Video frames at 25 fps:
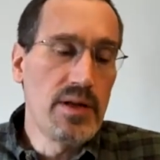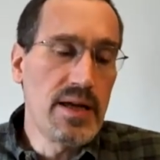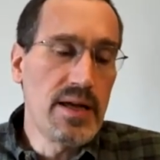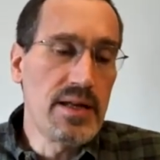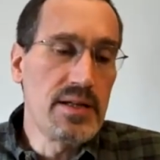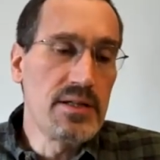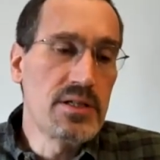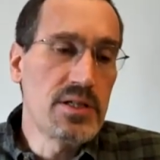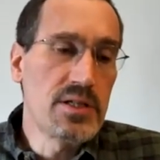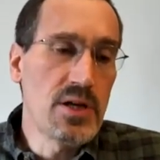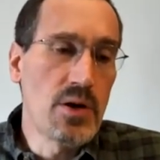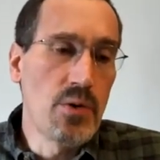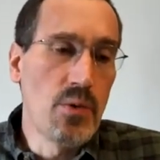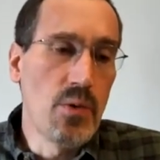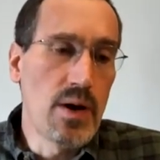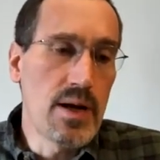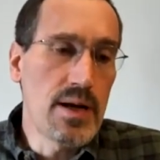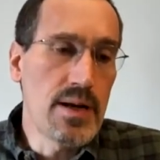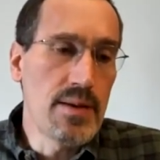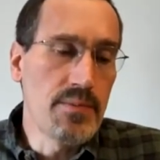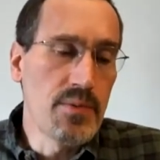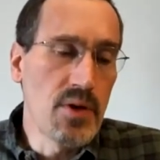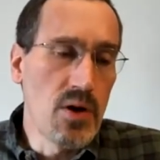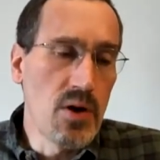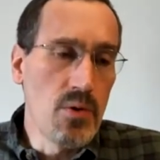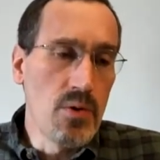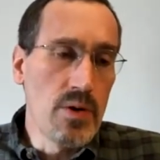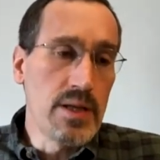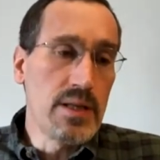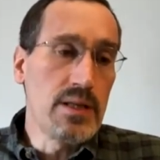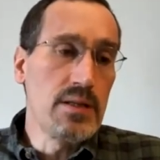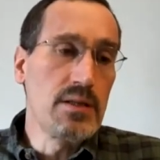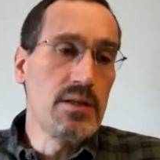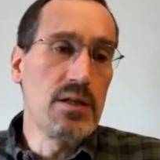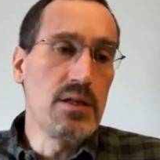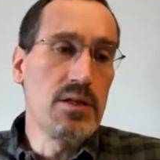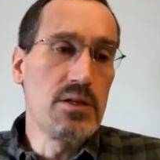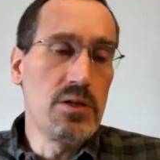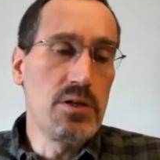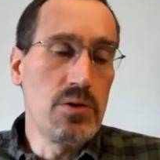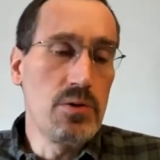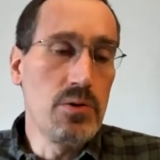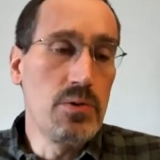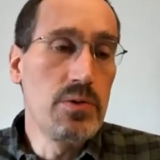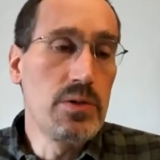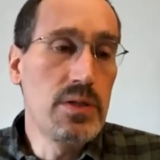And so what I'm going to do